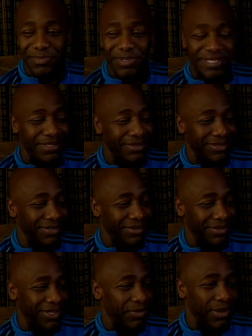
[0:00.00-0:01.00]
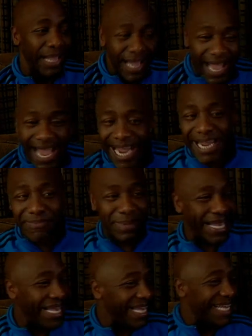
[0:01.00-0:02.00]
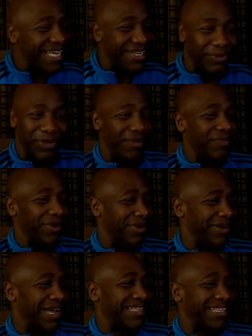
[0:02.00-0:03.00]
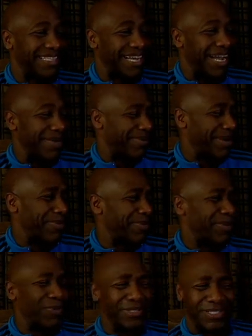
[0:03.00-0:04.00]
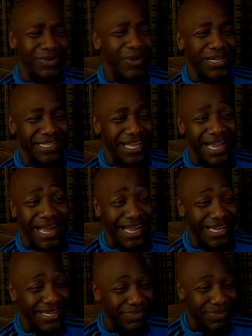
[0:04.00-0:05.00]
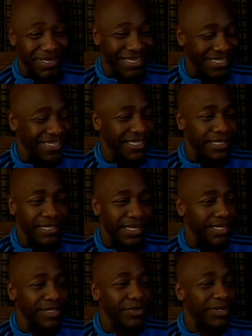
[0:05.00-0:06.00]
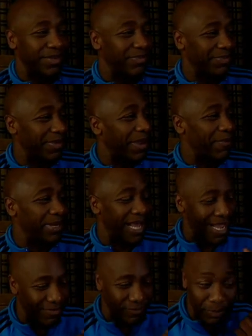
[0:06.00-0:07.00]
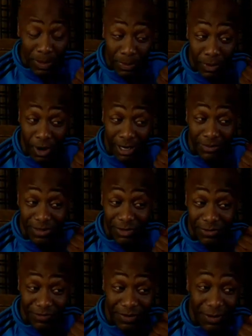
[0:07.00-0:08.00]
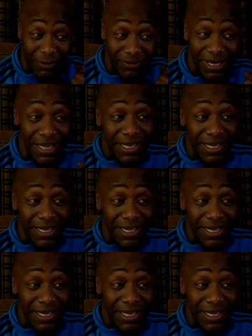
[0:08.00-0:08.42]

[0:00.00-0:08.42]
but you know they were, hey man, or whatever. At the time, I mean it wasn't quite that high, but you can. I mean I have people calling me on the phone.